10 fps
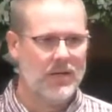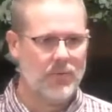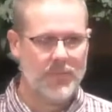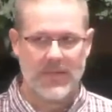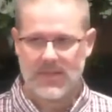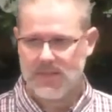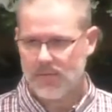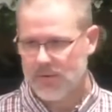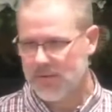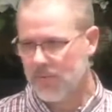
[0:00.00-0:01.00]
We've been to
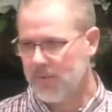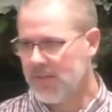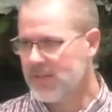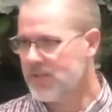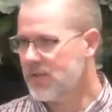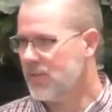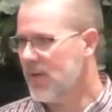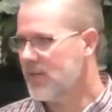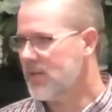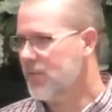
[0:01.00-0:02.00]
several different places
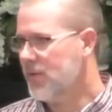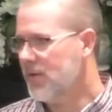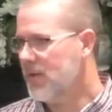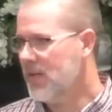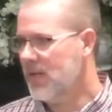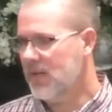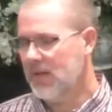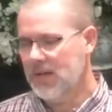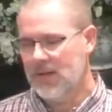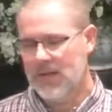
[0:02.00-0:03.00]
throughout the community,
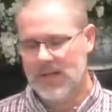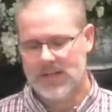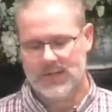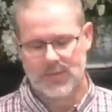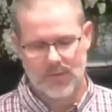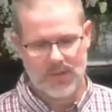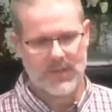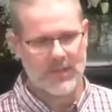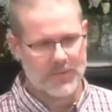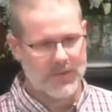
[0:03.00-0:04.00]
and it's
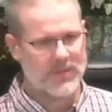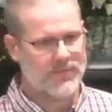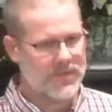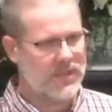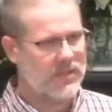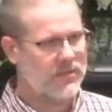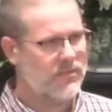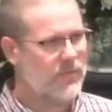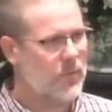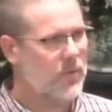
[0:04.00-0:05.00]
really uplifting
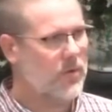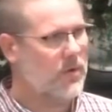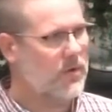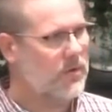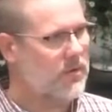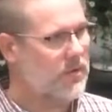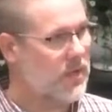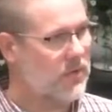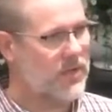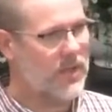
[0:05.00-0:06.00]
for
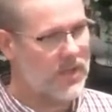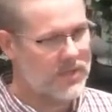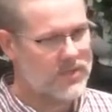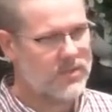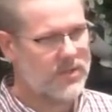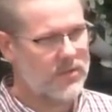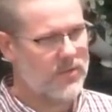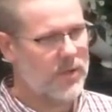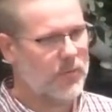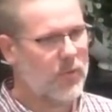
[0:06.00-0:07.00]
not only us that are
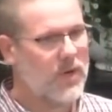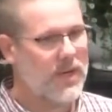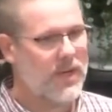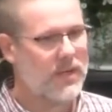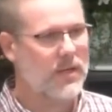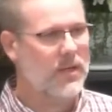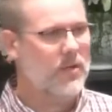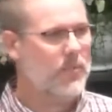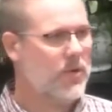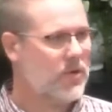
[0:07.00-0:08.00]
there praying,
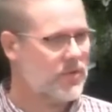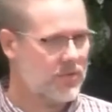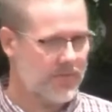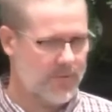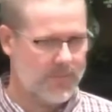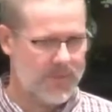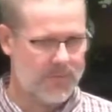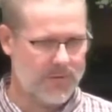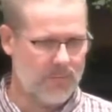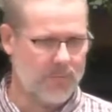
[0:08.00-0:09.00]
but also for the
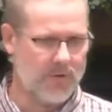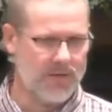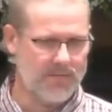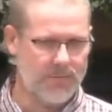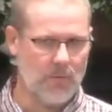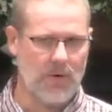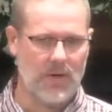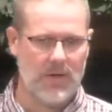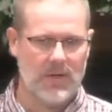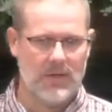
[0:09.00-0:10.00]
people that we're praying for.
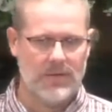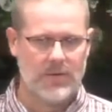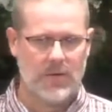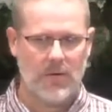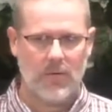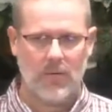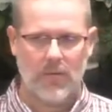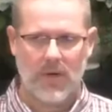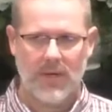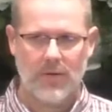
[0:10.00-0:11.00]

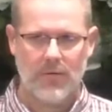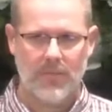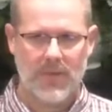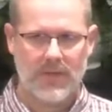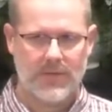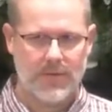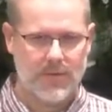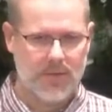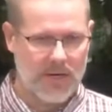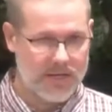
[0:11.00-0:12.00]
So I know we've been
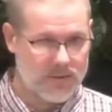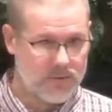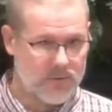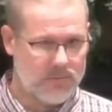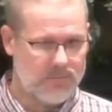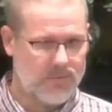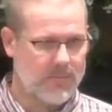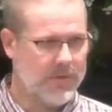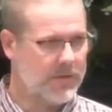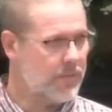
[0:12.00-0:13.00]
to the high school,
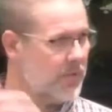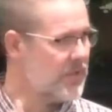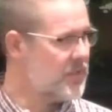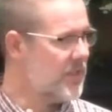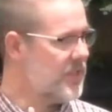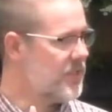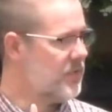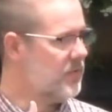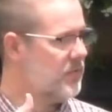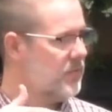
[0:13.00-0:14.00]
we've been to the police
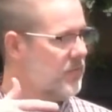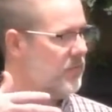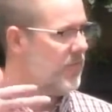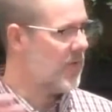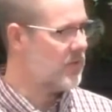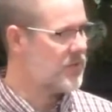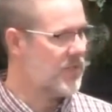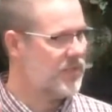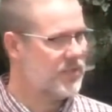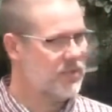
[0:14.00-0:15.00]
station, fire
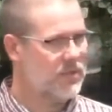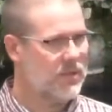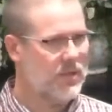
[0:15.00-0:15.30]
station,